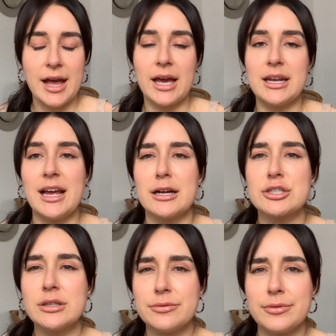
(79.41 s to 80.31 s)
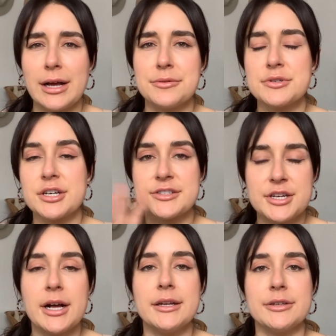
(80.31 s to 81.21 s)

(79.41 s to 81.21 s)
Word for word: and I actually found a ton